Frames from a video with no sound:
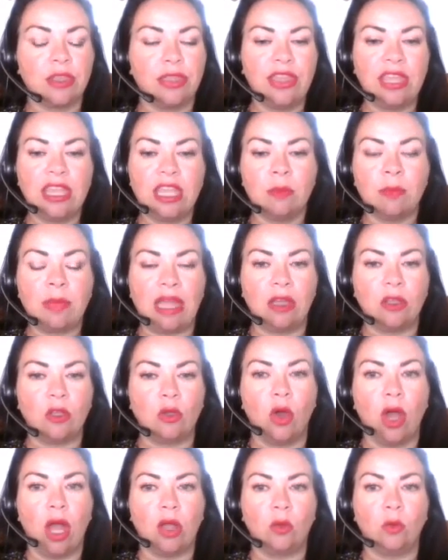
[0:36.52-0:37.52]
think about
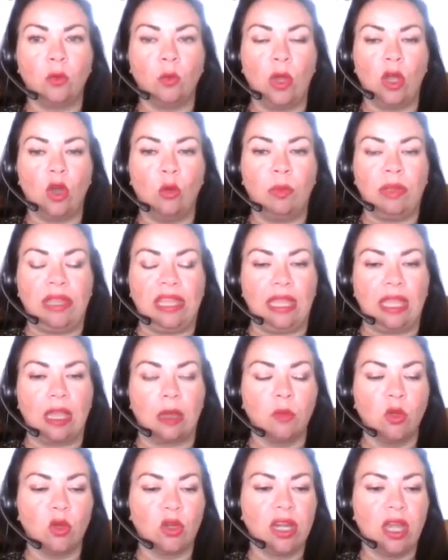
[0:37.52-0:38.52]
your own well-being.
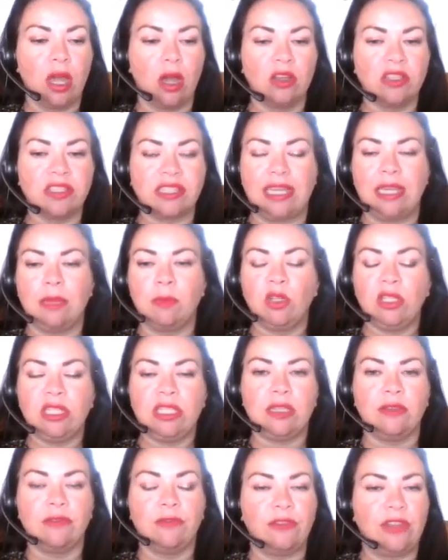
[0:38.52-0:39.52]
I'm not going to ask anybody
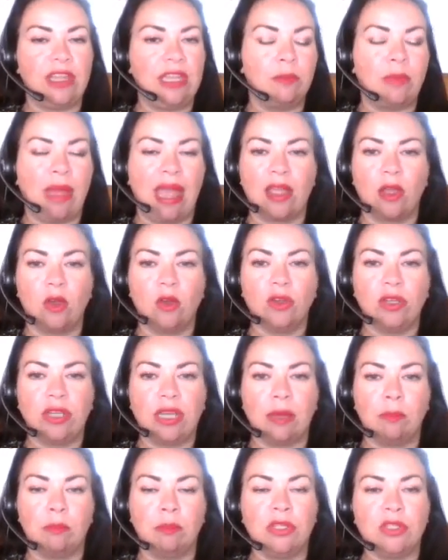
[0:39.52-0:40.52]
to feedback on
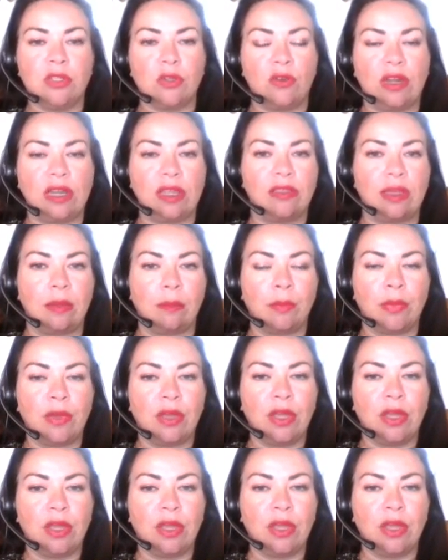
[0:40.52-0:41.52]
numbers or anything,
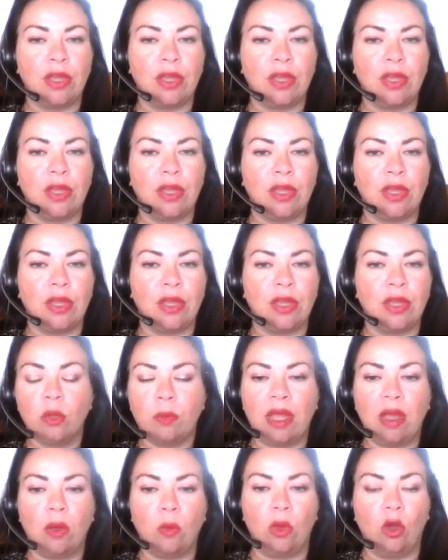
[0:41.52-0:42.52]
but when we talk
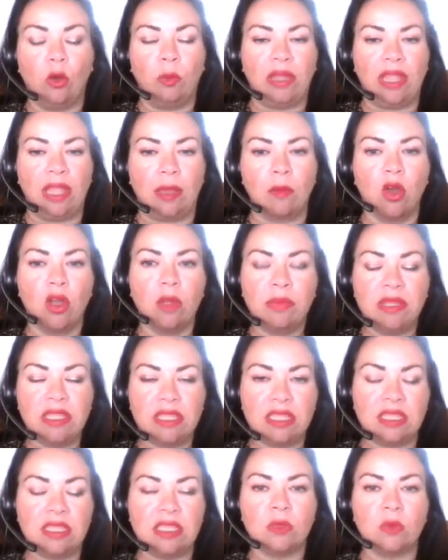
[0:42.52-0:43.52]
about well-being, my
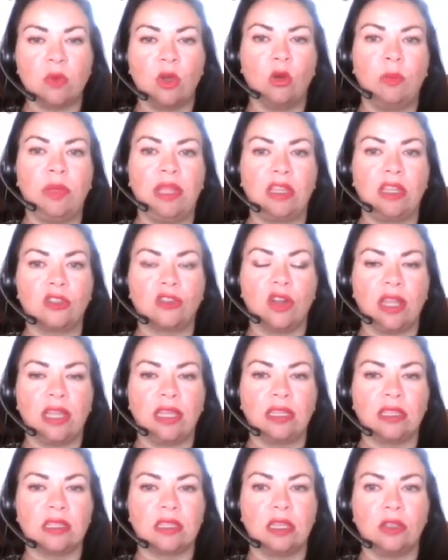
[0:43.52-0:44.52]
business is Wellbeing
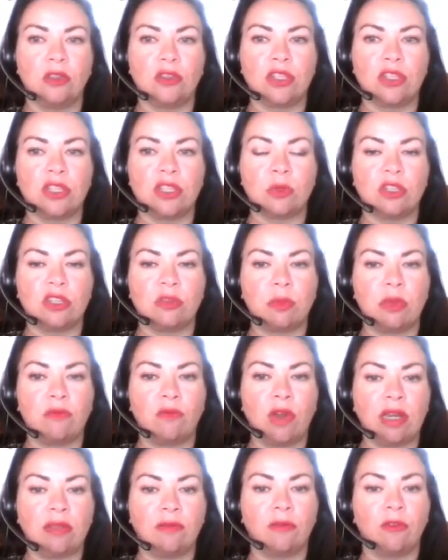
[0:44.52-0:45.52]
Training Solutions, which I've been
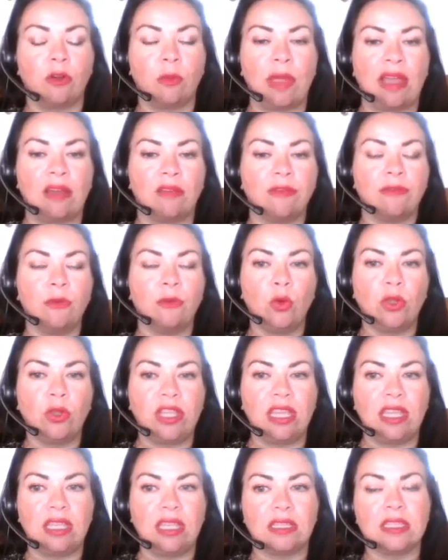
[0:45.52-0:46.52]
running for about 4
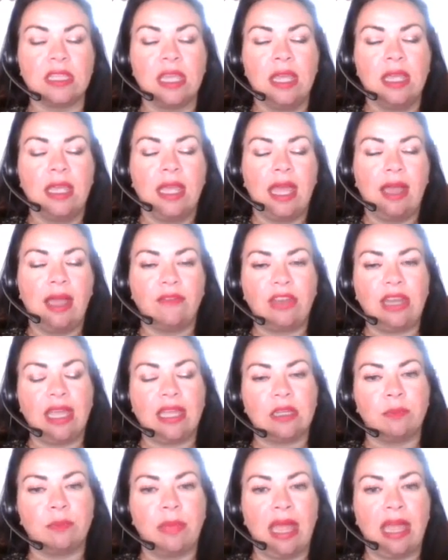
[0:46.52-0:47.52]
years, having
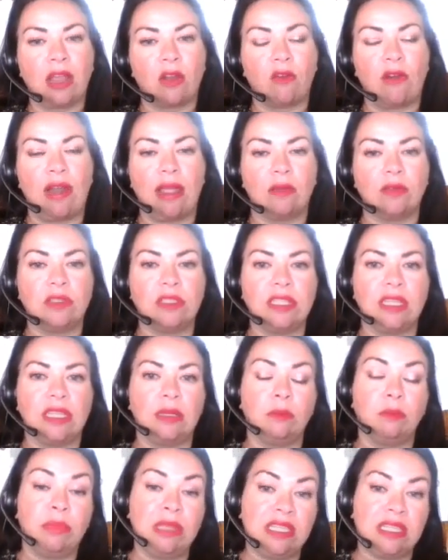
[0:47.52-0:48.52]
had a background
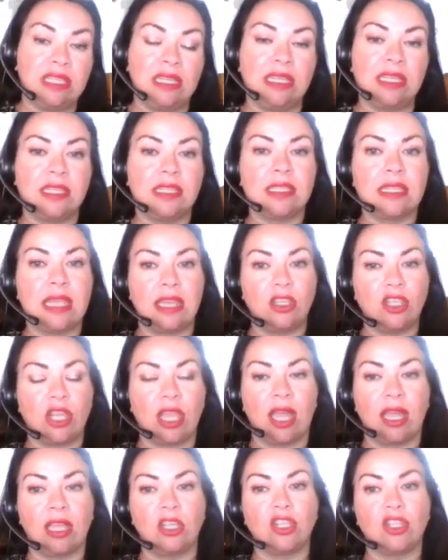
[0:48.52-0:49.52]
in business
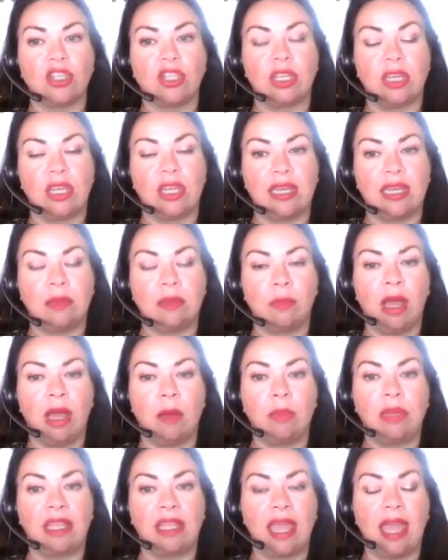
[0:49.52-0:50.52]
education and in
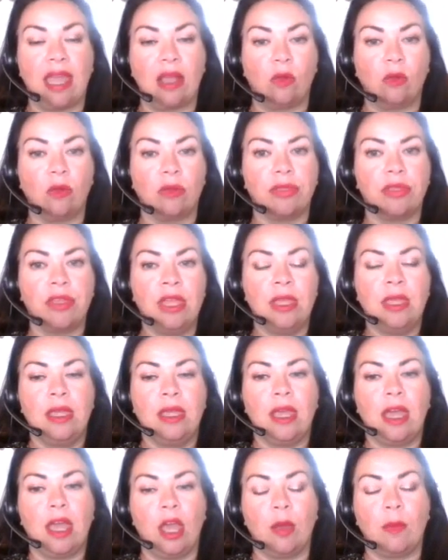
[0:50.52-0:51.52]
public health.
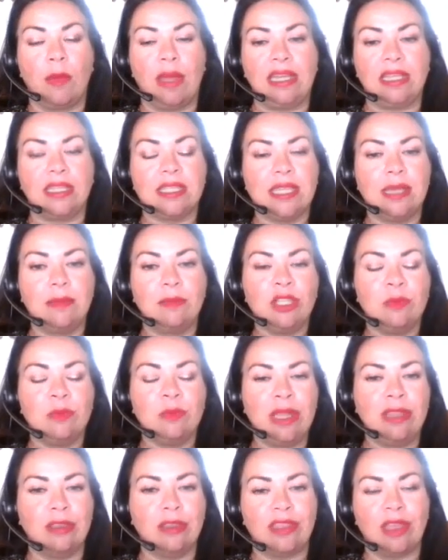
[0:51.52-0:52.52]
And it seemed to
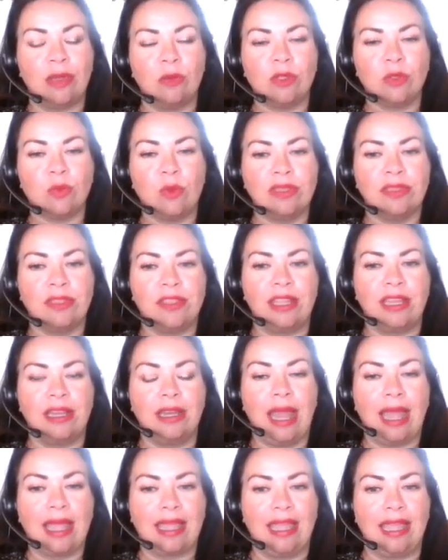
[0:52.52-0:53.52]
me that there was one thing
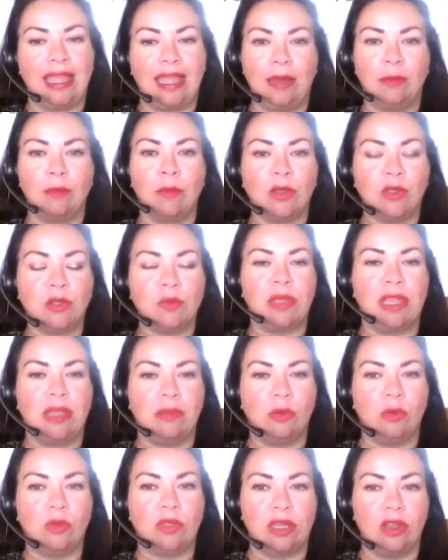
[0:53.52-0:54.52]
lacking in most
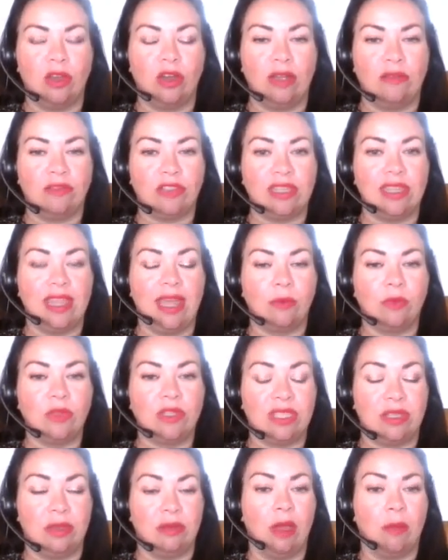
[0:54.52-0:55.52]
people's lives, and that
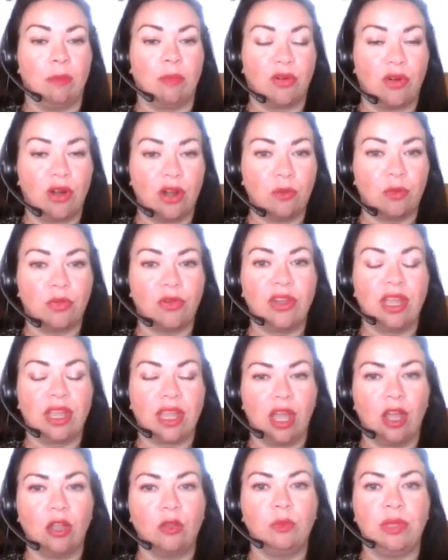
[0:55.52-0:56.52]
was the appropriate
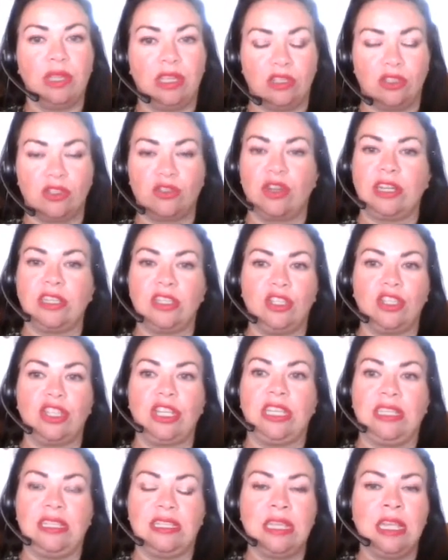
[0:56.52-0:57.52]
coping
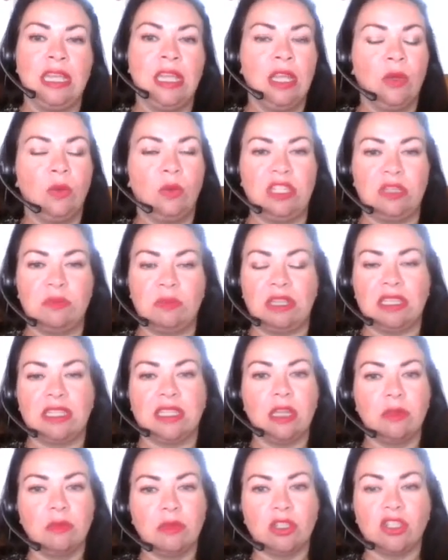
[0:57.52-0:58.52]
strategies. We spend
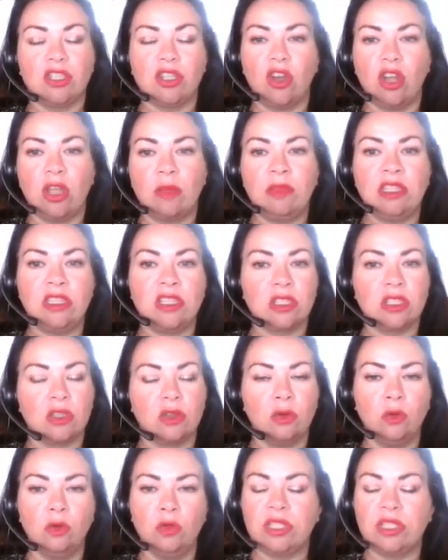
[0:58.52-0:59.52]
so much time in
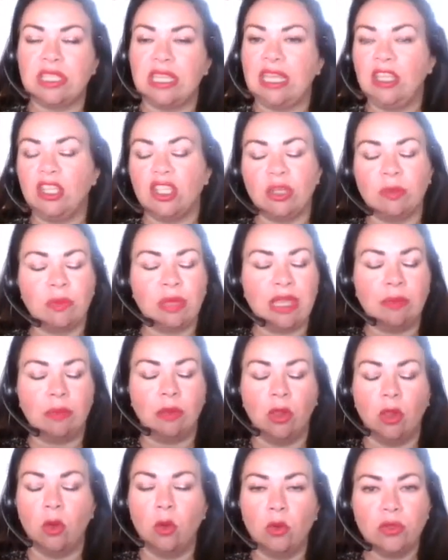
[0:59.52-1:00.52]
schools teaching
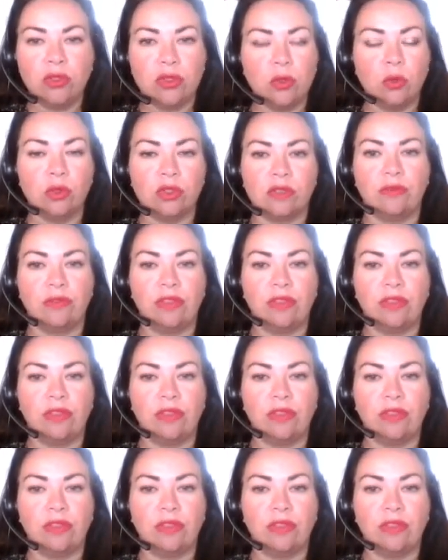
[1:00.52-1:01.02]
people all sorts of